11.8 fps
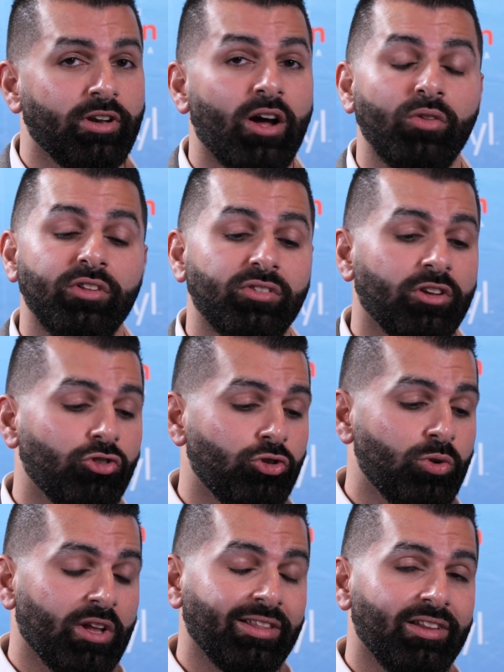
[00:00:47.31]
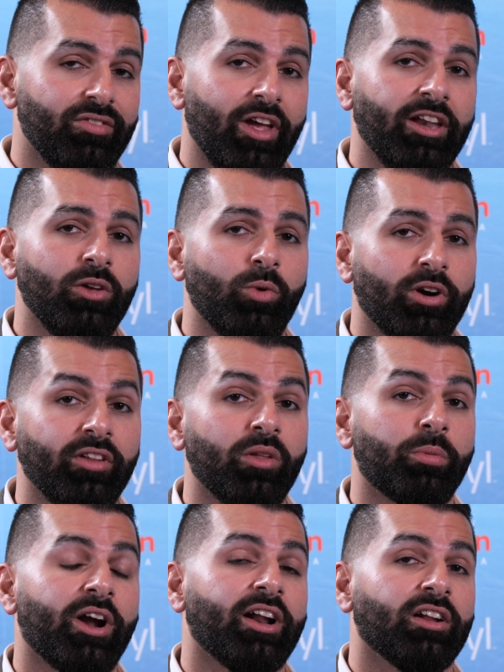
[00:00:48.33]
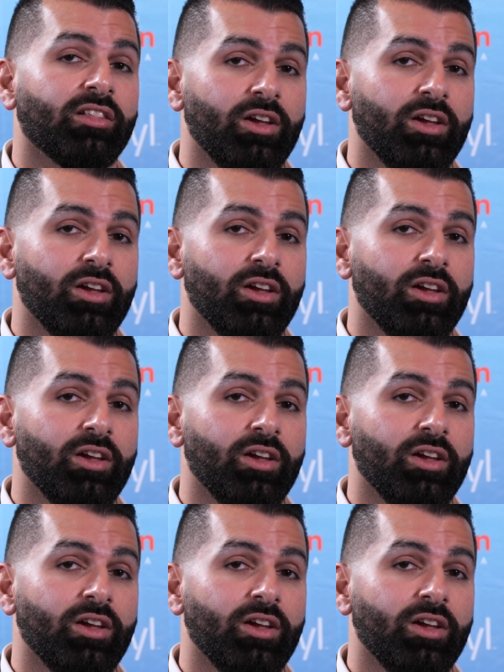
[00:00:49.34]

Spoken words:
Now, this issue can live anywhere in the product